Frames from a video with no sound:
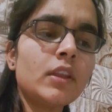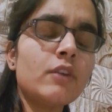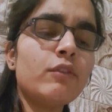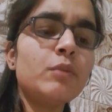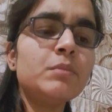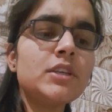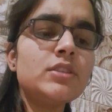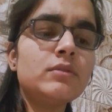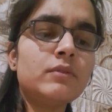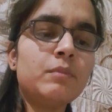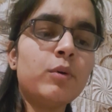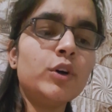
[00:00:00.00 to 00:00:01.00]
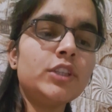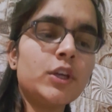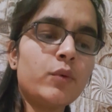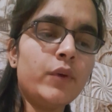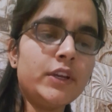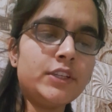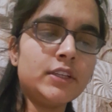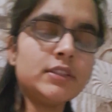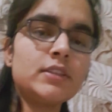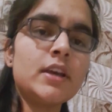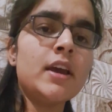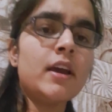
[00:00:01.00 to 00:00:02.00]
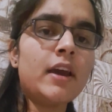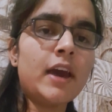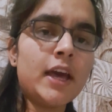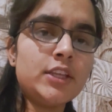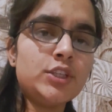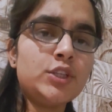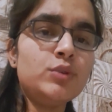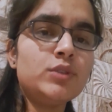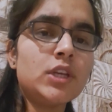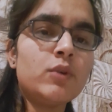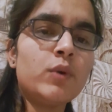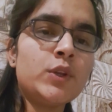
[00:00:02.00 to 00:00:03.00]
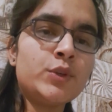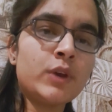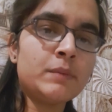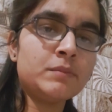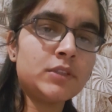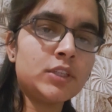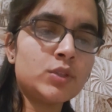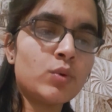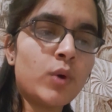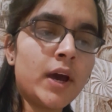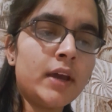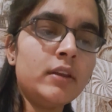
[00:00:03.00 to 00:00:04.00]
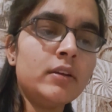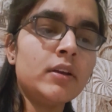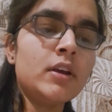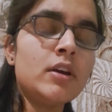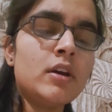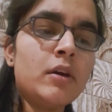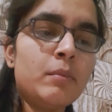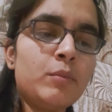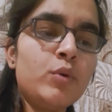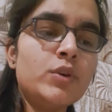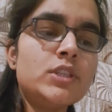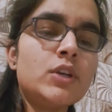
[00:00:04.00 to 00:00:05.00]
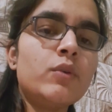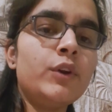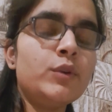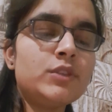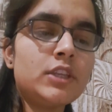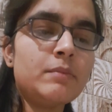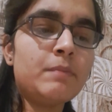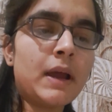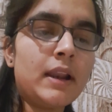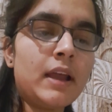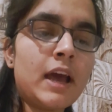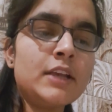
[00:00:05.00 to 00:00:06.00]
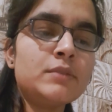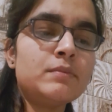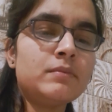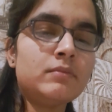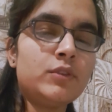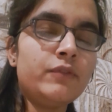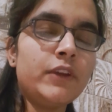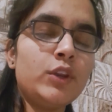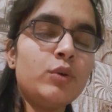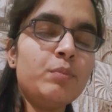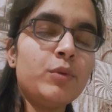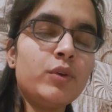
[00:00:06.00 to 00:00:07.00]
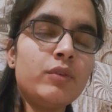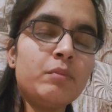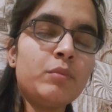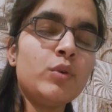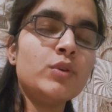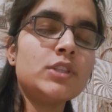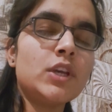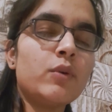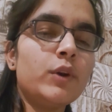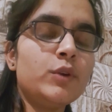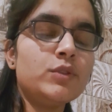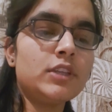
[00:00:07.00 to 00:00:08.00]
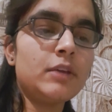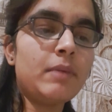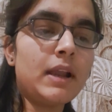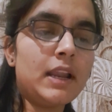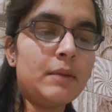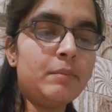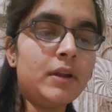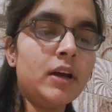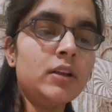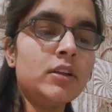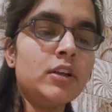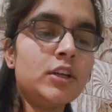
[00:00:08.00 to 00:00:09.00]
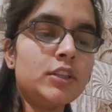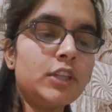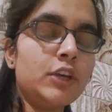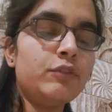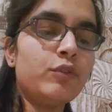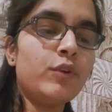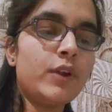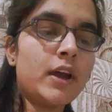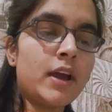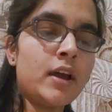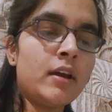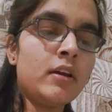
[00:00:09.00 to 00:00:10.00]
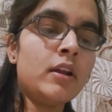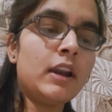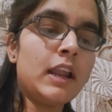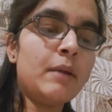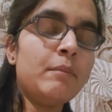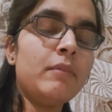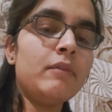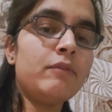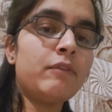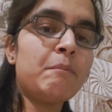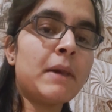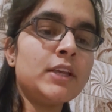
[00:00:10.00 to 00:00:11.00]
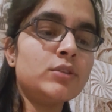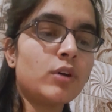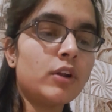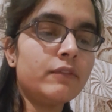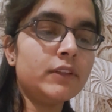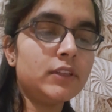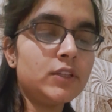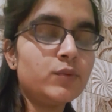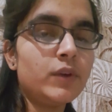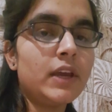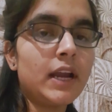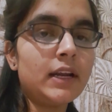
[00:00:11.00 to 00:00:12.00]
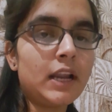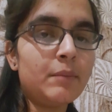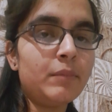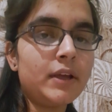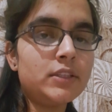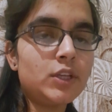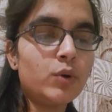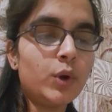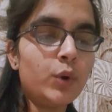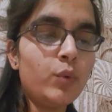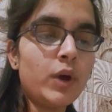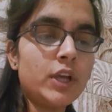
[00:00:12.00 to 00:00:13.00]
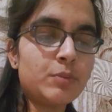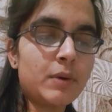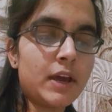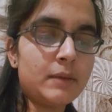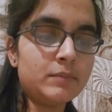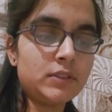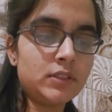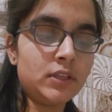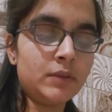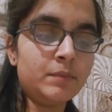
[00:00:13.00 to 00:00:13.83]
From these both equations, h nu is equal to mc square, mu is equal to c by, as we know mu is equal to c by lambda. Therefore, by solving this, we get lambda is equal to h by mc.